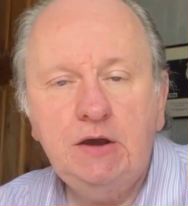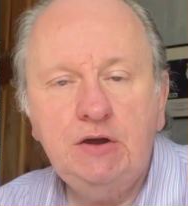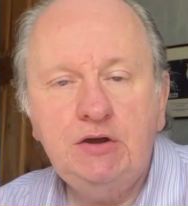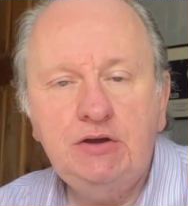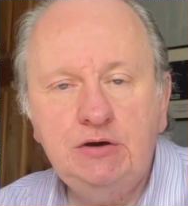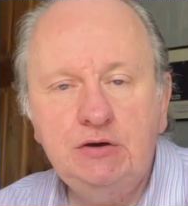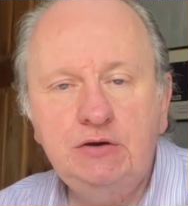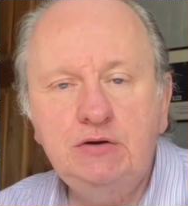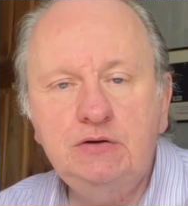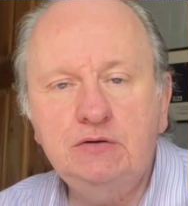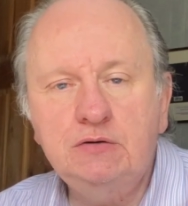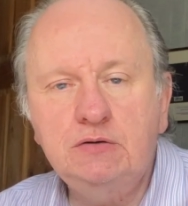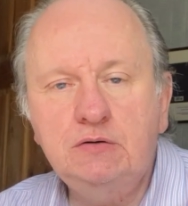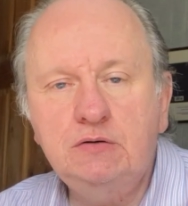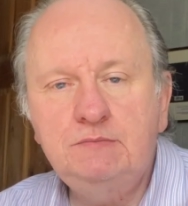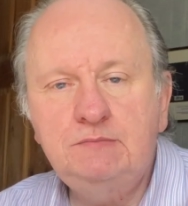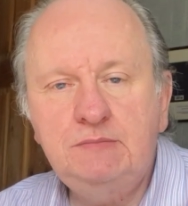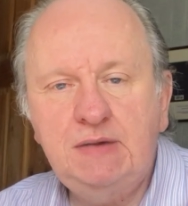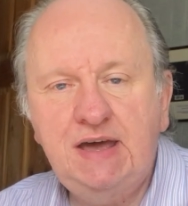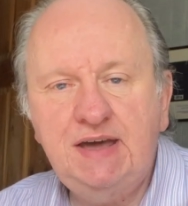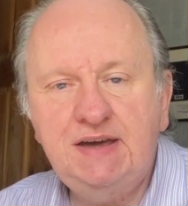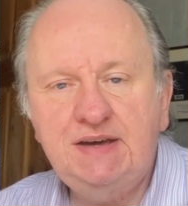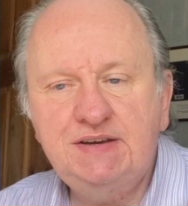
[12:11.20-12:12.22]
Google
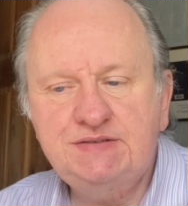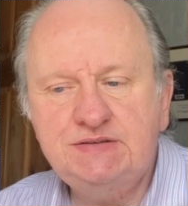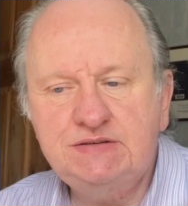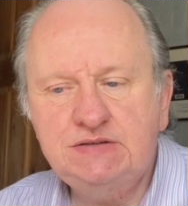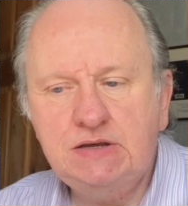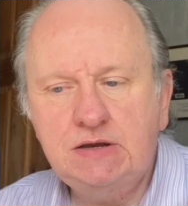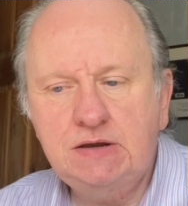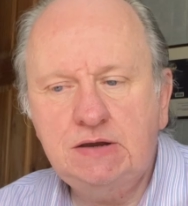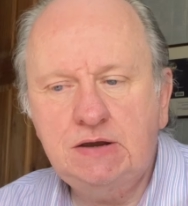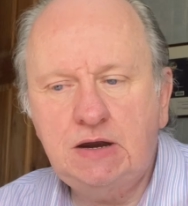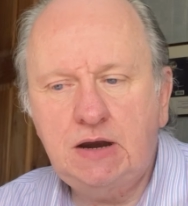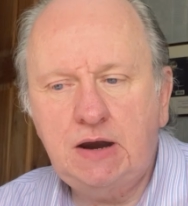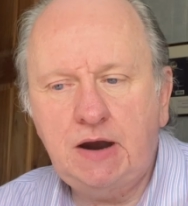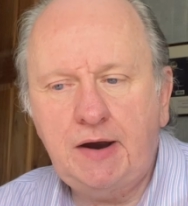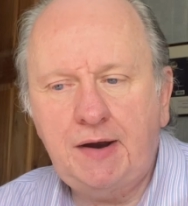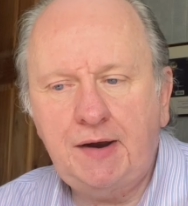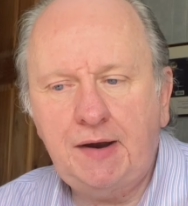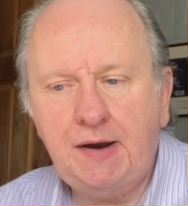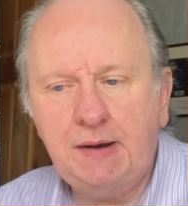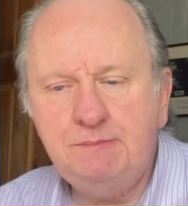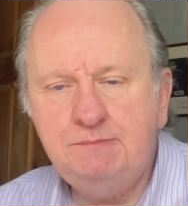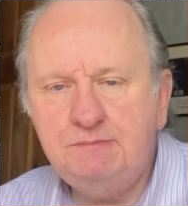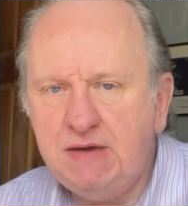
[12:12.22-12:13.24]
makes
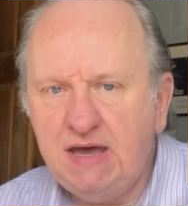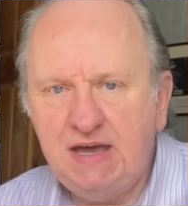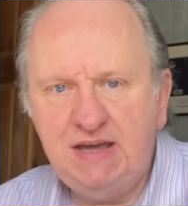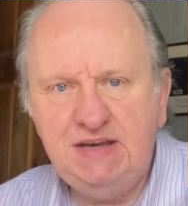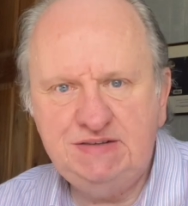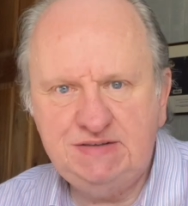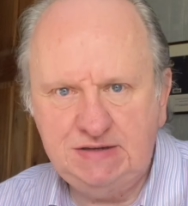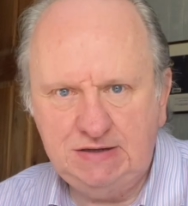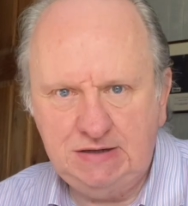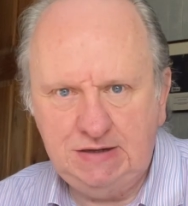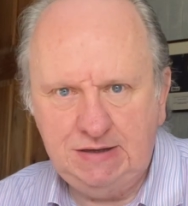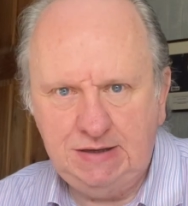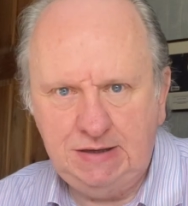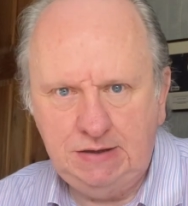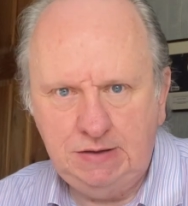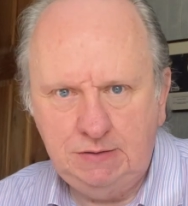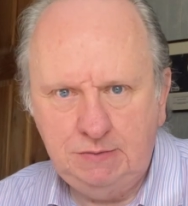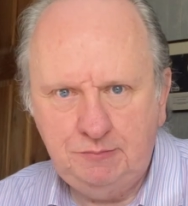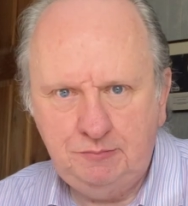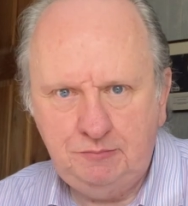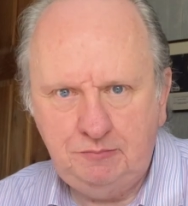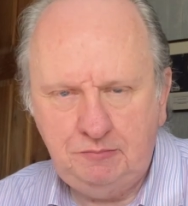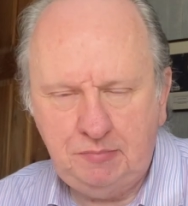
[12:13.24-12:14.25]
amazingly
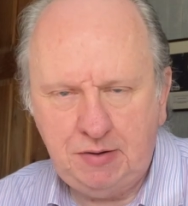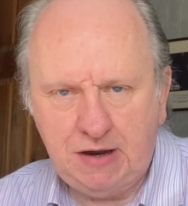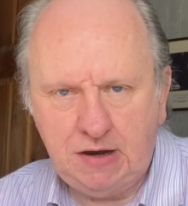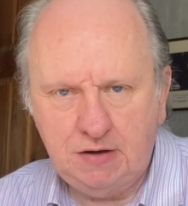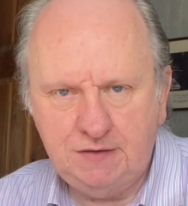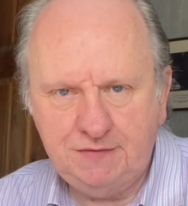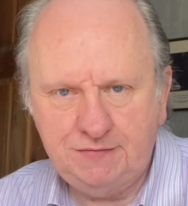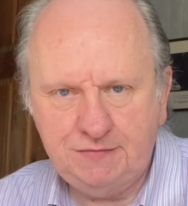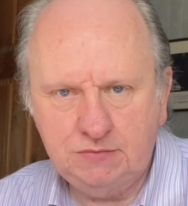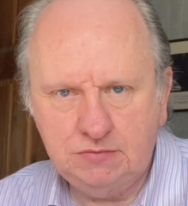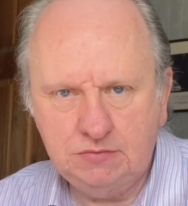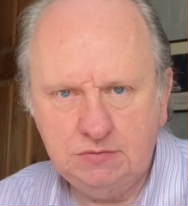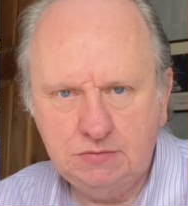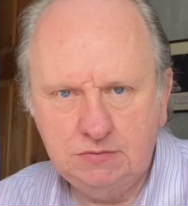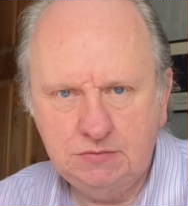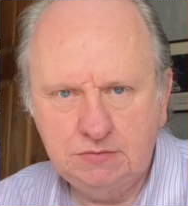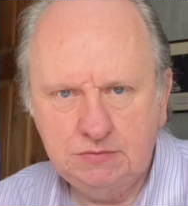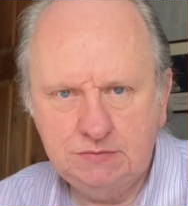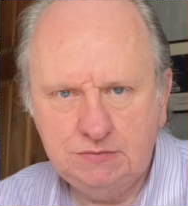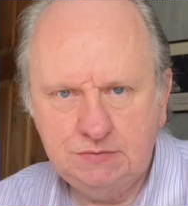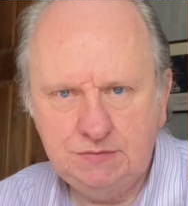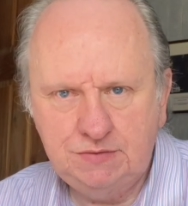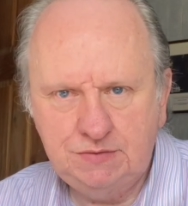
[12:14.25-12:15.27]
powerful
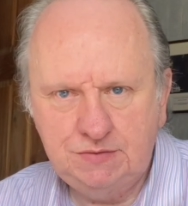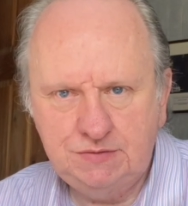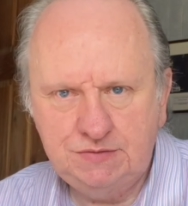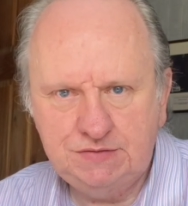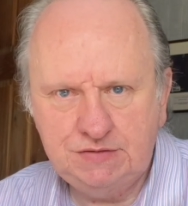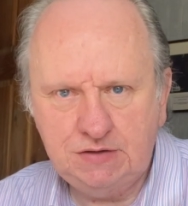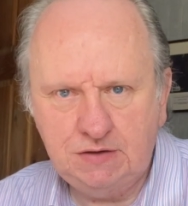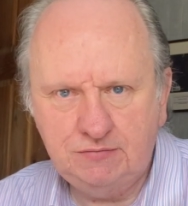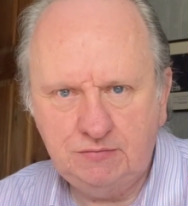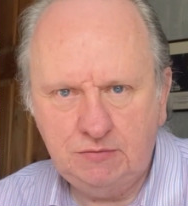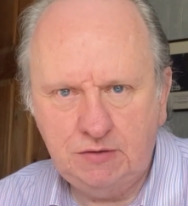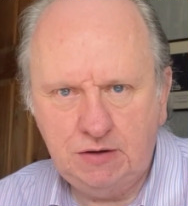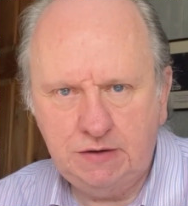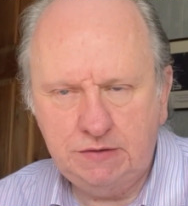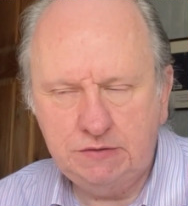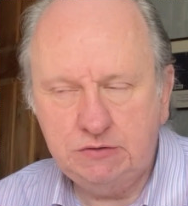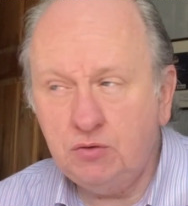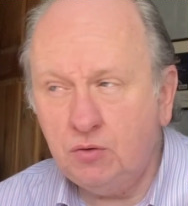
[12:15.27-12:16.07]
software.